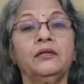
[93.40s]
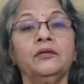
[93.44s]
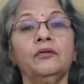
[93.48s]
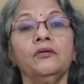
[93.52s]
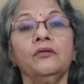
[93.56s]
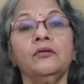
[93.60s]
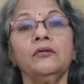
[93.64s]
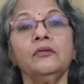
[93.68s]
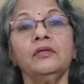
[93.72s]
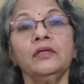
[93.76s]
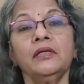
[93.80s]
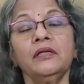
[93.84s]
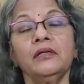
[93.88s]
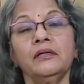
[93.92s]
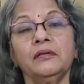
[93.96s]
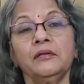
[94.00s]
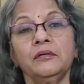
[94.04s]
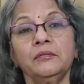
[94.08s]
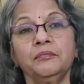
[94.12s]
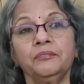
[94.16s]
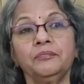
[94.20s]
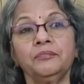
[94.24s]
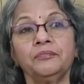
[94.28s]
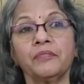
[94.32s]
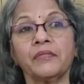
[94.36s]

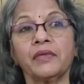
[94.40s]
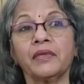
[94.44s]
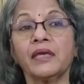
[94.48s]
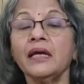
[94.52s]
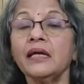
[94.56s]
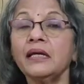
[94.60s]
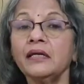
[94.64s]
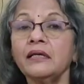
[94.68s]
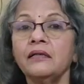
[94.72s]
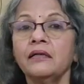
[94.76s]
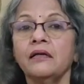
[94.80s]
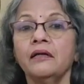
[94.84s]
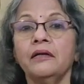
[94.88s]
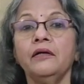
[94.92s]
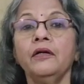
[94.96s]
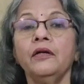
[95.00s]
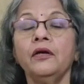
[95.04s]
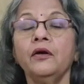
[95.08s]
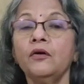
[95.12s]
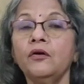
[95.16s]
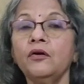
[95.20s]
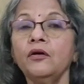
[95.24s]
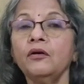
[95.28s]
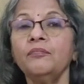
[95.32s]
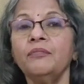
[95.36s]
they get
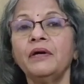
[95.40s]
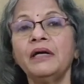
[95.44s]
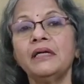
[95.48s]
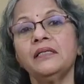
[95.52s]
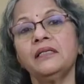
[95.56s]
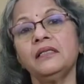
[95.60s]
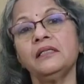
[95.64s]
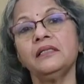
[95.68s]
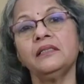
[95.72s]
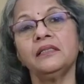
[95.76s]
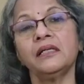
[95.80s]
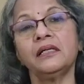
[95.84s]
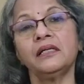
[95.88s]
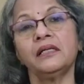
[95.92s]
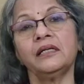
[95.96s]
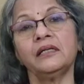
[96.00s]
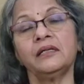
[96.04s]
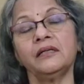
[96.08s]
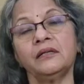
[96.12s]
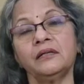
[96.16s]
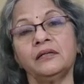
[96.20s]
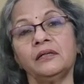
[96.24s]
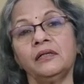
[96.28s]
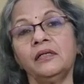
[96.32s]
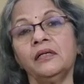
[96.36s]
lured by these
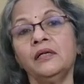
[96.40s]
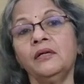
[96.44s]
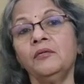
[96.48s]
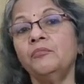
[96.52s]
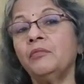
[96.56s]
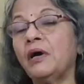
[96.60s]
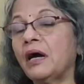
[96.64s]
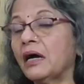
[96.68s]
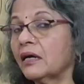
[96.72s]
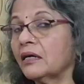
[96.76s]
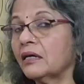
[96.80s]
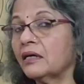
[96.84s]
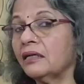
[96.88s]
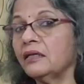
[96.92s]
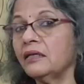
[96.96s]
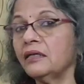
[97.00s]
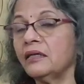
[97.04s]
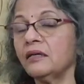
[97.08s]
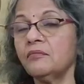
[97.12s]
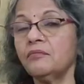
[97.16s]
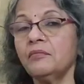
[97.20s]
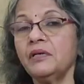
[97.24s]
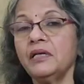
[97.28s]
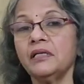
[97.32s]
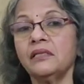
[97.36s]
marketing
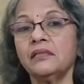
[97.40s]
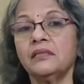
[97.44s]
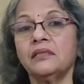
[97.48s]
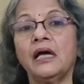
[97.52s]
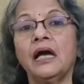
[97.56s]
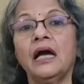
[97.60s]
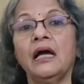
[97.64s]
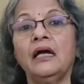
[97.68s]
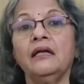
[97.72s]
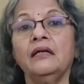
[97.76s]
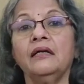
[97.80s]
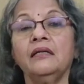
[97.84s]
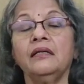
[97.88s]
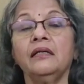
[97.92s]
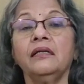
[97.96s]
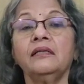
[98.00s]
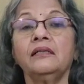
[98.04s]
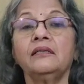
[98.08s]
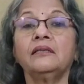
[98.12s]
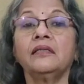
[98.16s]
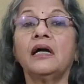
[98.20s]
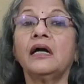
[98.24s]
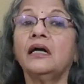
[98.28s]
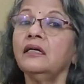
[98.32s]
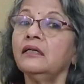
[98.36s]
gimmicks and they
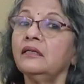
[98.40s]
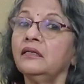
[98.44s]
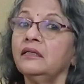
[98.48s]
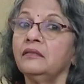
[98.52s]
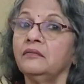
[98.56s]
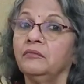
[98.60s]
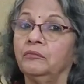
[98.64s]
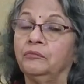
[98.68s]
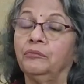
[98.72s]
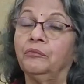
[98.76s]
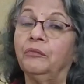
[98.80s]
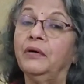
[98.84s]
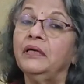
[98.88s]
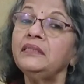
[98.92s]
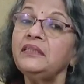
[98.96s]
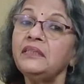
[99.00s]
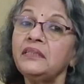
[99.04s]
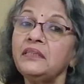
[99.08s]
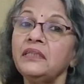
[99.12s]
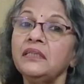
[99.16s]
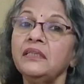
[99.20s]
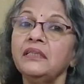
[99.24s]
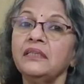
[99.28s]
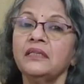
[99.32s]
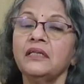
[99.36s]
start
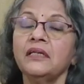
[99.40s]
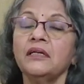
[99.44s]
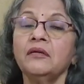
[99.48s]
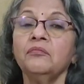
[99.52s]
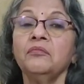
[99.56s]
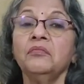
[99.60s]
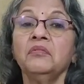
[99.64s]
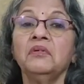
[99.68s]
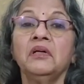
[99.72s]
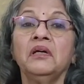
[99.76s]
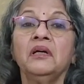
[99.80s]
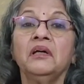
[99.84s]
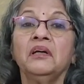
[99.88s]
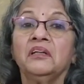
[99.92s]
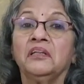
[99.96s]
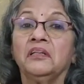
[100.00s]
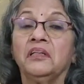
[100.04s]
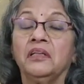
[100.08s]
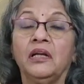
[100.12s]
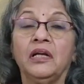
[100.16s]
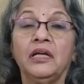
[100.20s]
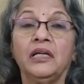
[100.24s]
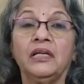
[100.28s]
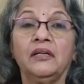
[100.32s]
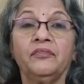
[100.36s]
munching them,
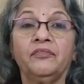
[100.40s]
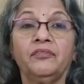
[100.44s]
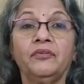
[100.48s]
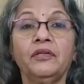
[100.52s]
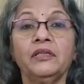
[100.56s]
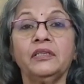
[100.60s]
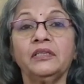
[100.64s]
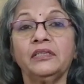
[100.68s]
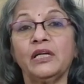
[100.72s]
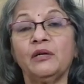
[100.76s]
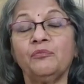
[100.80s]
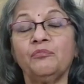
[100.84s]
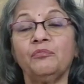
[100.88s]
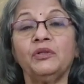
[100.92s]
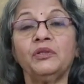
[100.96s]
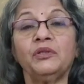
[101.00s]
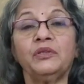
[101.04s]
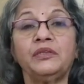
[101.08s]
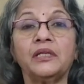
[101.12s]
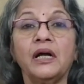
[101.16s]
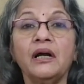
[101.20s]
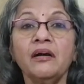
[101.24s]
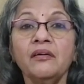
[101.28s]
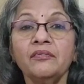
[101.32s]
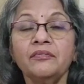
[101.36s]
like for example
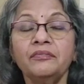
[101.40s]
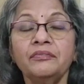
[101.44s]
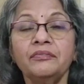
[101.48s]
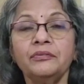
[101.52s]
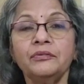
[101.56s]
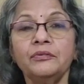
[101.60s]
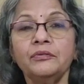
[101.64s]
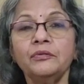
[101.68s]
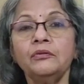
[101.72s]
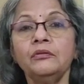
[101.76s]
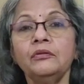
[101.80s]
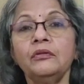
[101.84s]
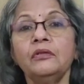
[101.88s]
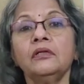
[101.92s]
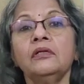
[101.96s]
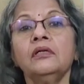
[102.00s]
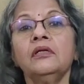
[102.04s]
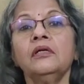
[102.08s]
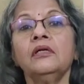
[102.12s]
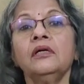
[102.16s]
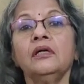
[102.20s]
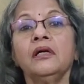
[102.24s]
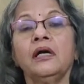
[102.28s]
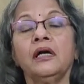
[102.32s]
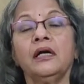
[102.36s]
junk food
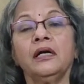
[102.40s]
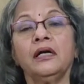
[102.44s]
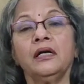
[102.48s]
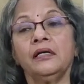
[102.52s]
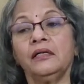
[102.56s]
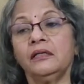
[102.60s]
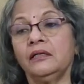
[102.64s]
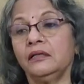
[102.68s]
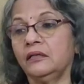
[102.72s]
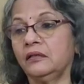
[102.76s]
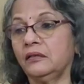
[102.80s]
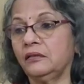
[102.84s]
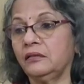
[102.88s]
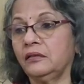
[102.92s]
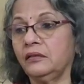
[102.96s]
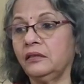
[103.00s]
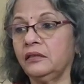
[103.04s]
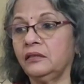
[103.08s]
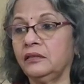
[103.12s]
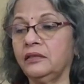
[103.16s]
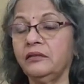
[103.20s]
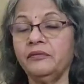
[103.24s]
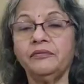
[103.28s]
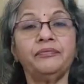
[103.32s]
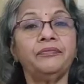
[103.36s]
and
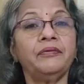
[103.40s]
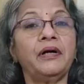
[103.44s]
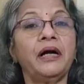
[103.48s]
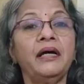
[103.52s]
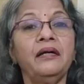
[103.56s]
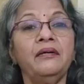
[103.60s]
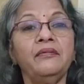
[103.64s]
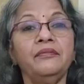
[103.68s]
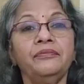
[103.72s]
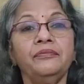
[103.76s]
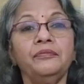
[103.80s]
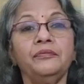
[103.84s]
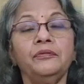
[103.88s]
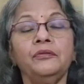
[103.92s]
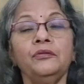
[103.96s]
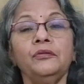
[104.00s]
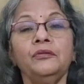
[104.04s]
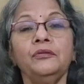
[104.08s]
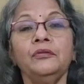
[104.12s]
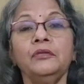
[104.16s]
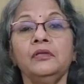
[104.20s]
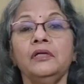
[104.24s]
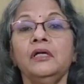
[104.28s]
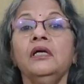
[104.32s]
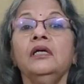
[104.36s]
these refined
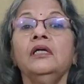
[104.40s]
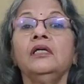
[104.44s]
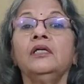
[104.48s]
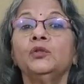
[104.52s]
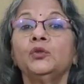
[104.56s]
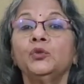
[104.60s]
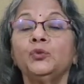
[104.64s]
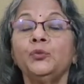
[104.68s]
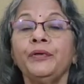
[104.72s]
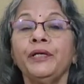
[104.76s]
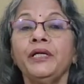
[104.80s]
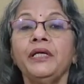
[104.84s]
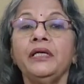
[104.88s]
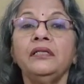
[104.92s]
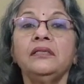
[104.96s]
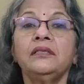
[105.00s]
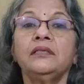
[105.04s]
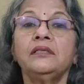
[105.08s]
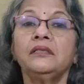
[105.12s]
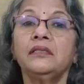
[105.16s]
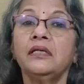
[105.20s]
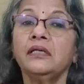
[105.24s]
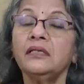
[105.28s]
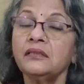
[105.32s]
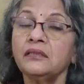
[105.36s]
food,
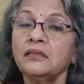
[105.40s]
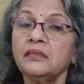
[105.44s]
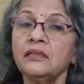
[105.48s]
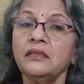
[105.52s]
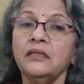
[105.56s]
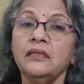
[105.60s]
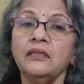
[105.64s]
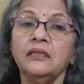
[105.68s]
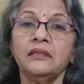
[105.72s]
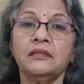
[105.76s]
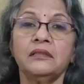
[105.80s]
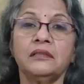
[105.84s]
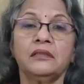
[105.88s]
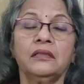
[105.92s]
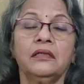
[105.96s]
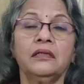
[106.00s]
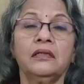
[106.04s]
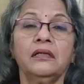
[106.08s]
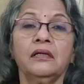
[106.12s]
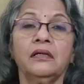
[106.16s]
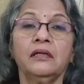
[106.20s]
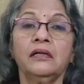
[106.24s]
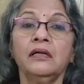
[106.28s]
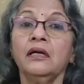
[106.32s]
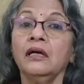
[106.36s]
sweets, desserts.
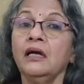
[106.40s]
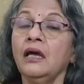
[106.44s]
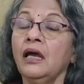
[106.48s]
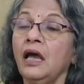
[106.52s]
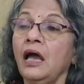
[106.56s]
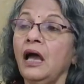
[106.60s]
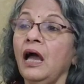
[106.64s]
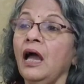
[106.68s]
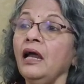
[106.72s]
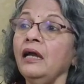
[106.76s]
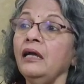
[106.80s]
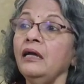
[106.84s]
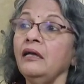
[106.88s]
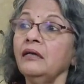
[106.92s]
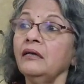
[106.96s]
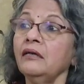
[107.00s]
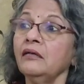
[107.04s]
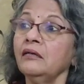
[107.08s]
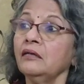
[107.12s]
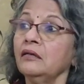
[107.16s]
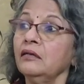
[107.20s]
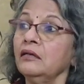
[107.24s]
And